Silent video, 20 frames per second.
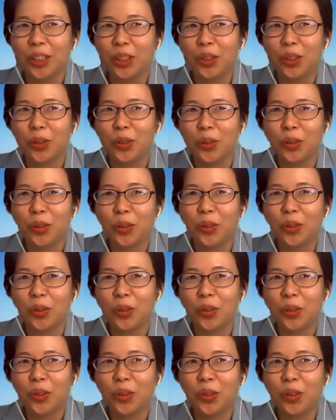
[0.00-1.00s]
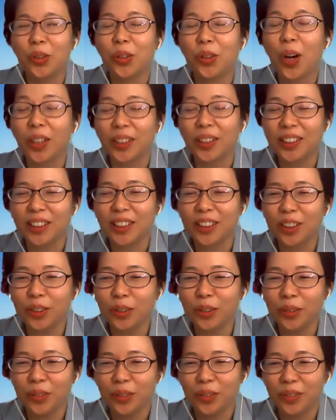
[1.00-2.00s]
to
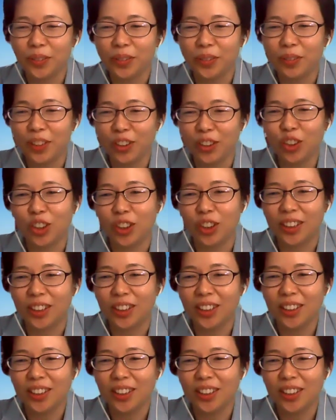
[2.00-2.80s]
continue with this journey.